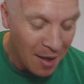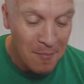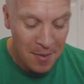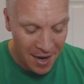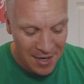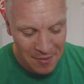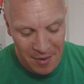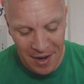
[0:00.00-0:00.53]
But
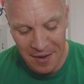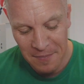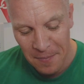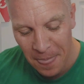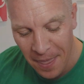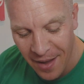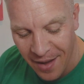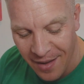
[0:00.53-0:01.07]
anyway,
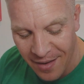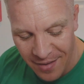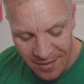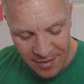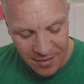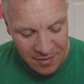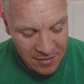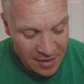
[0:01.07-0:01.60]

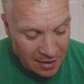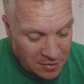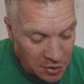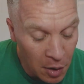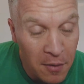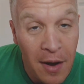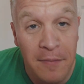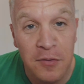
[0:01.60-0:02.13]
yeah,
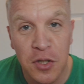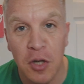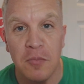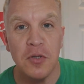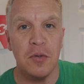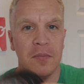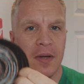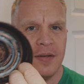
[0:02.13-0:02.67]
so I have scooped
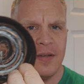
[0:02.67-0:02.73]
some.